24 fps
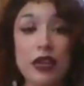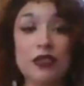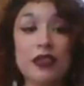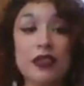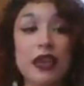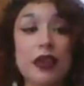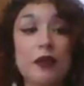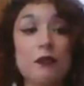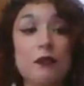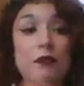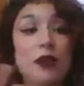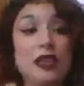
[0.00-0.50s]

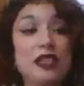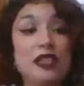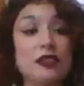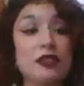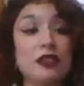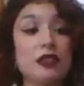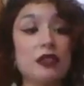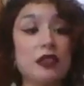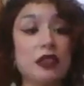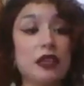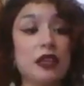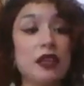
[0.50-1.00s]
And that
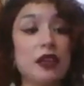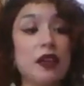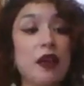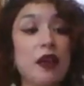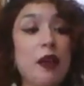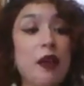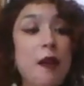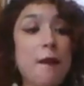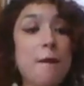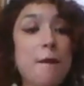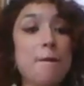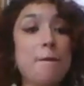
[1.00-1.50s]

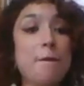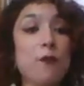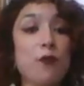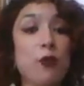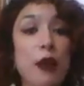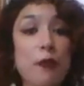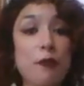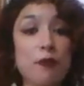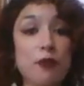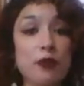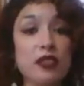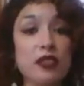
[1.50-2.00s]
basically
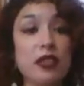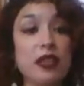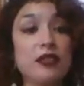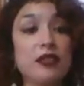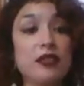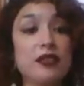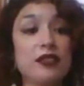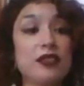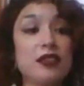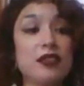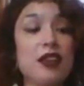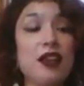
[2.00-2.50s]

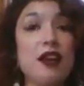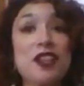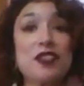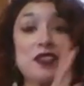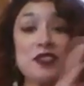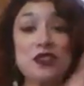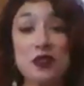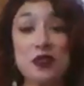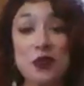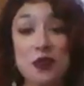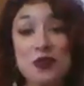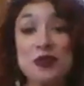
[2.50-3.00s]
represents
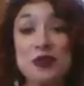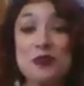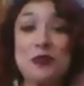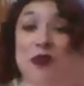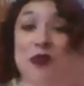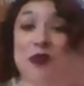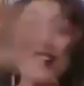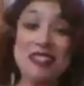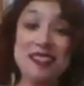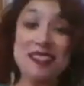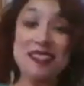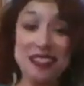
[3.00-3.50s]
the
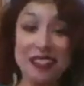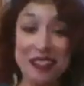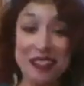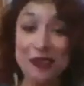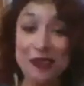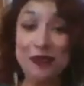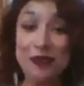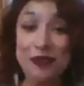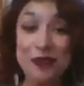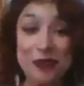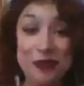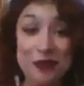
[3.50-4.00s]
souls
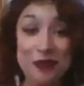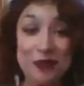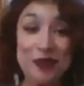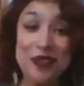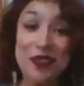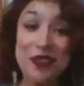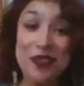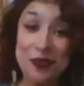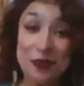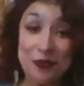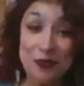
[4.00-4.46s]
passing through the